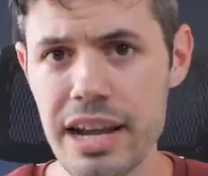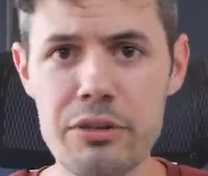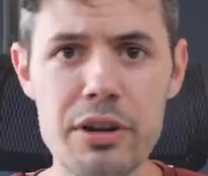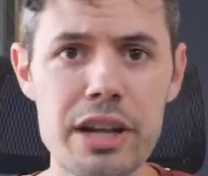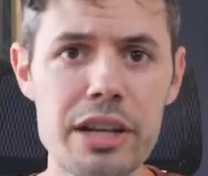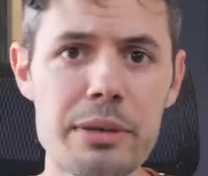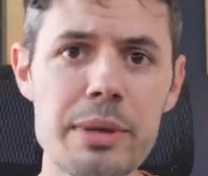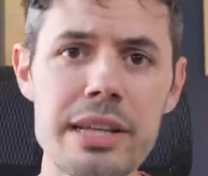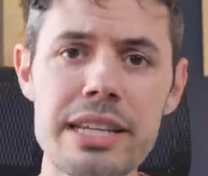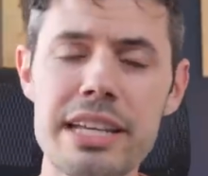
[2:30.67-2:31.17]
I
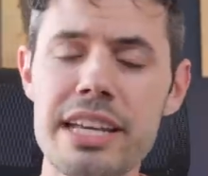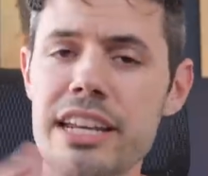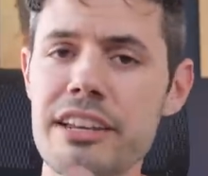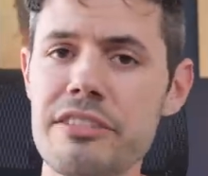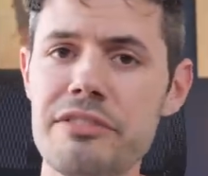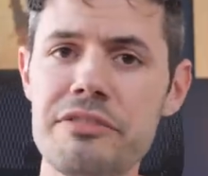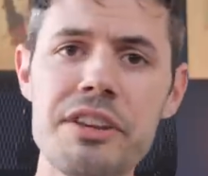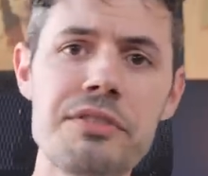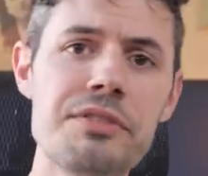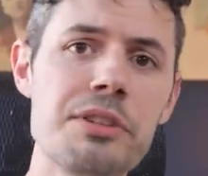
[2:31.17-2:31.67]
recommend getting
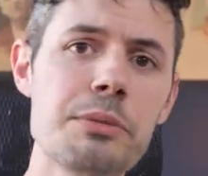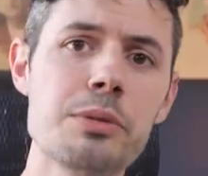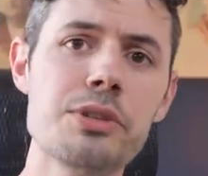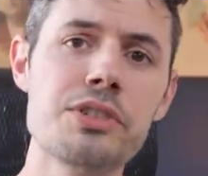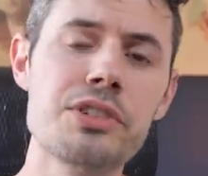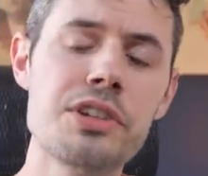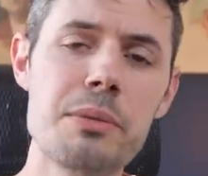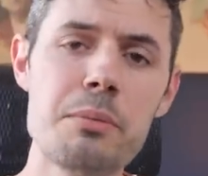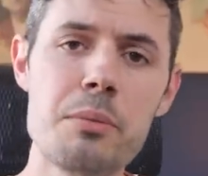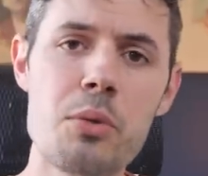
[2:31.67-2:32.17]

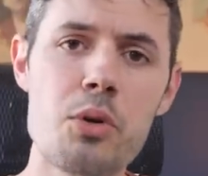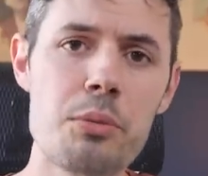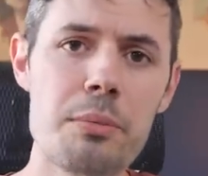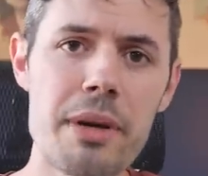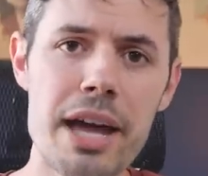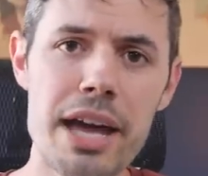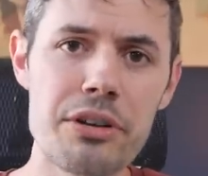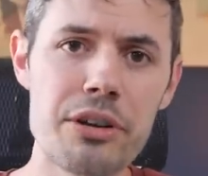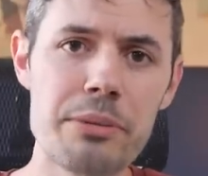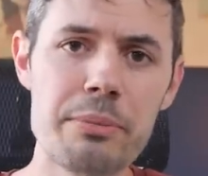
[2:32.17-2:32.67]
50% more
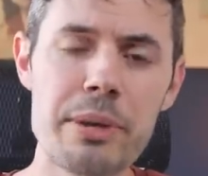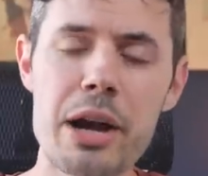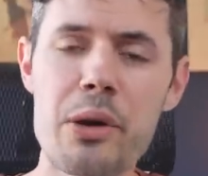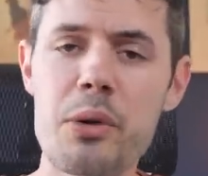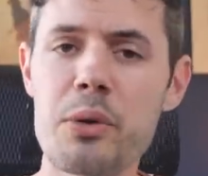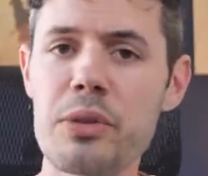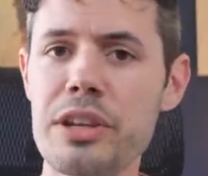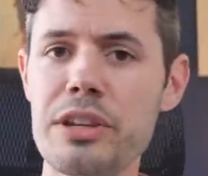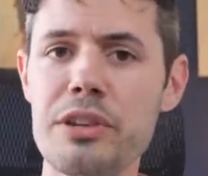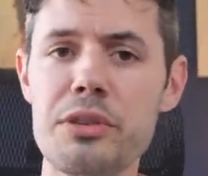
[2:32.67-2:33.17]
battery
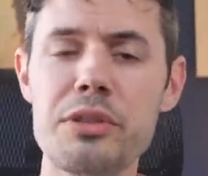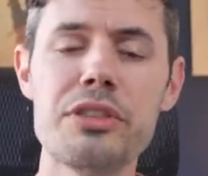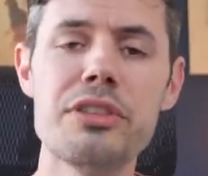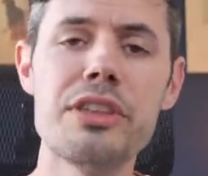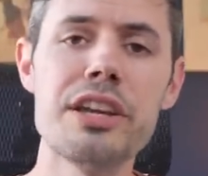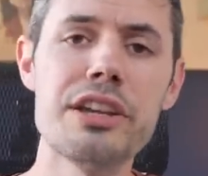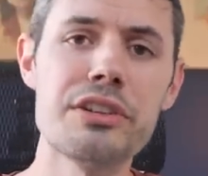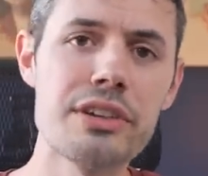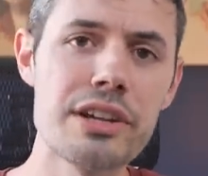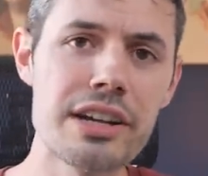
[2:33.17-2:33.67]
power than you
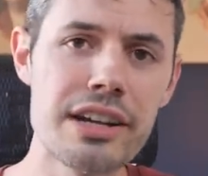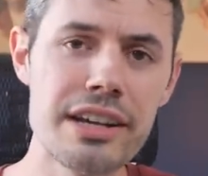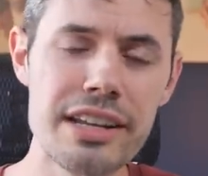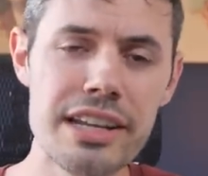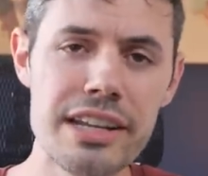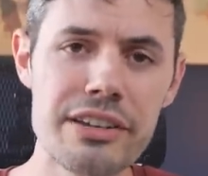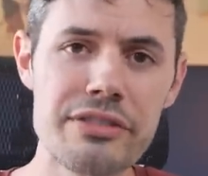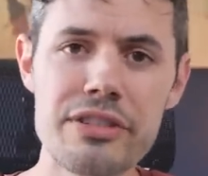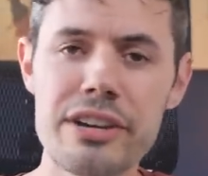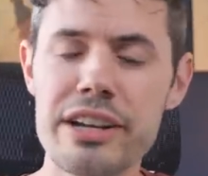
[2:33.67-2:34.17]
think you're going to
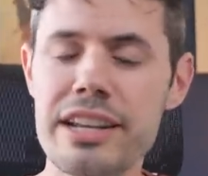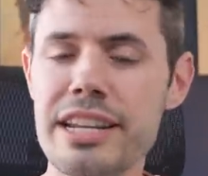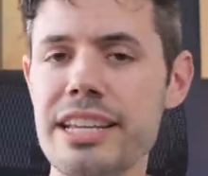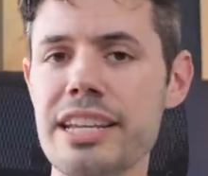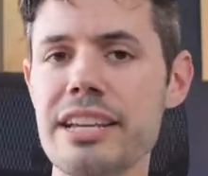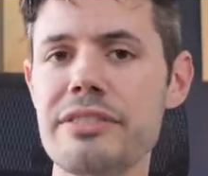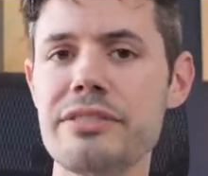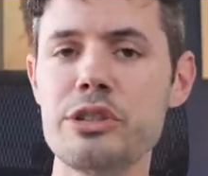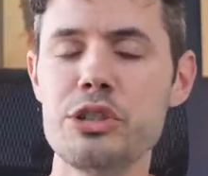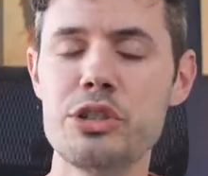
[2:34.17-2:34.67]
need for any
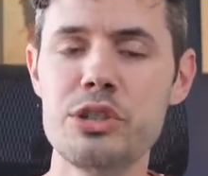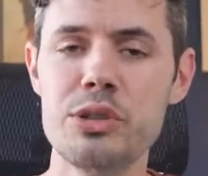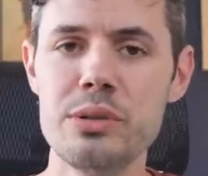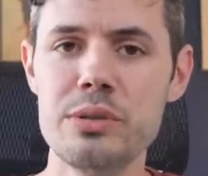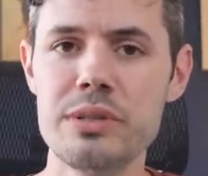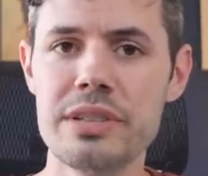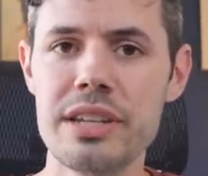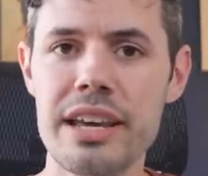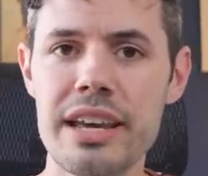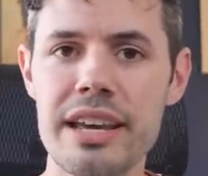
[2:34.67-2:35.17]
given
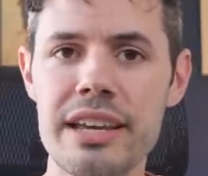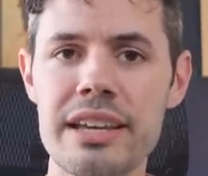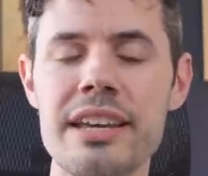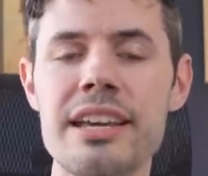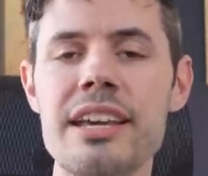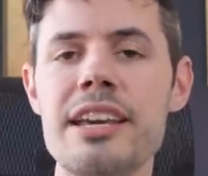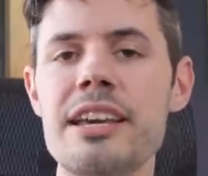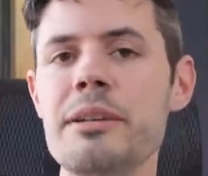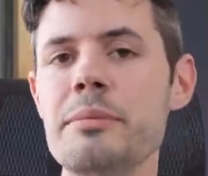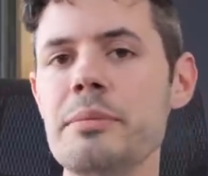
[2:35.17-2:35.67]
shoot day
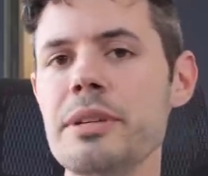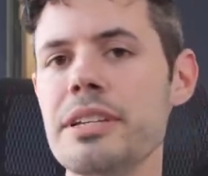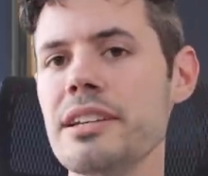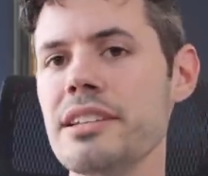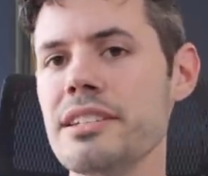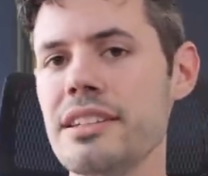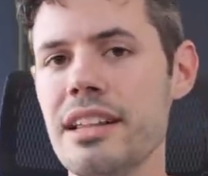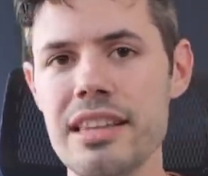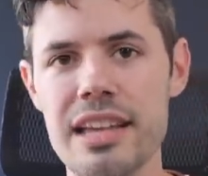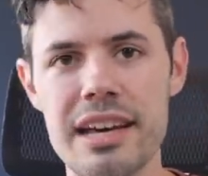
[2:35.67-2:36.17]

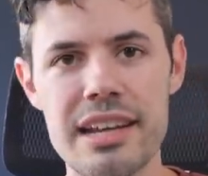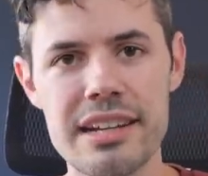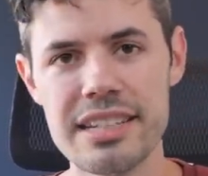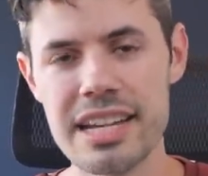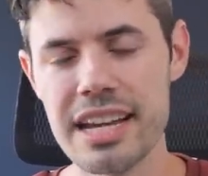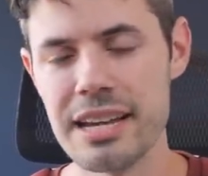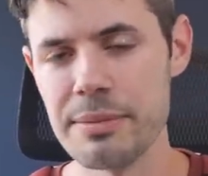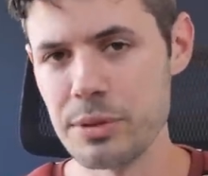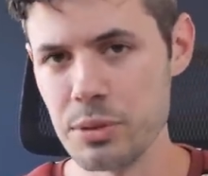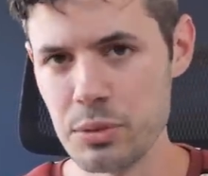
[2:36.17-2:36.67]
because a lot of
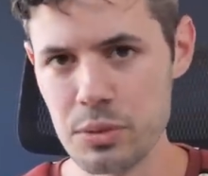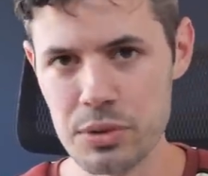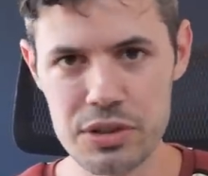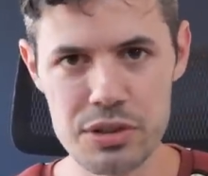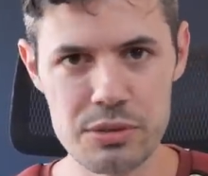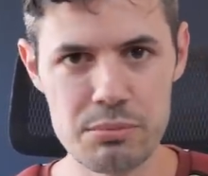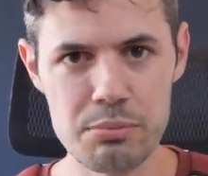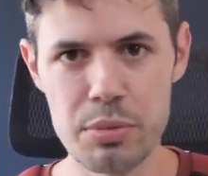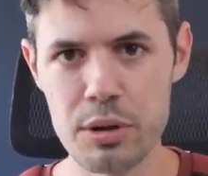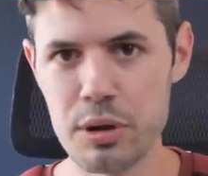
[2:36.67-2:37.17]
times you will
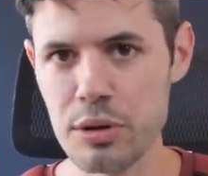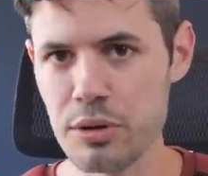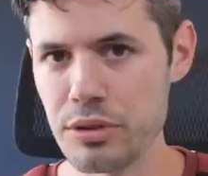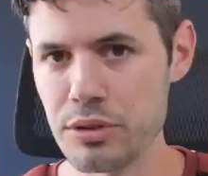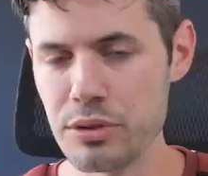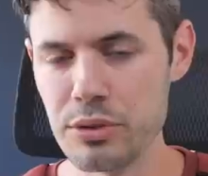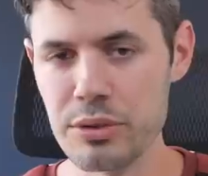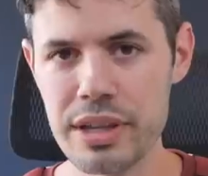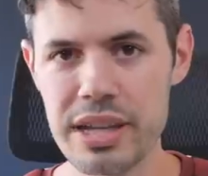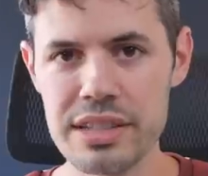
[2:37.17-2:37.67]
just burn
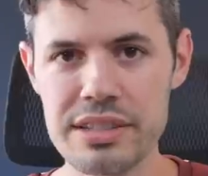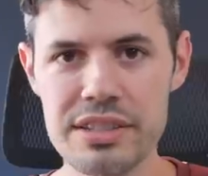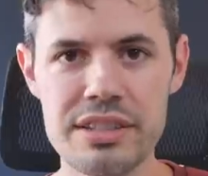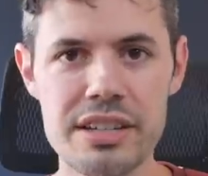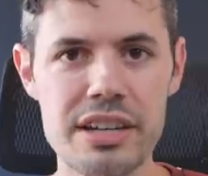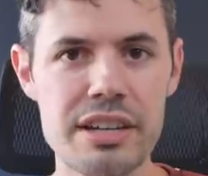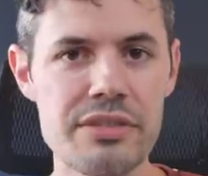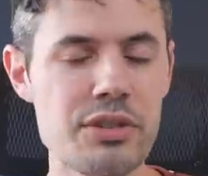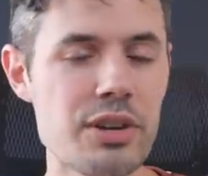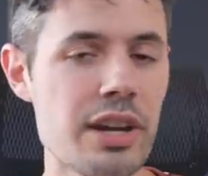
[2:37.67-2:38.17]
through that stuff.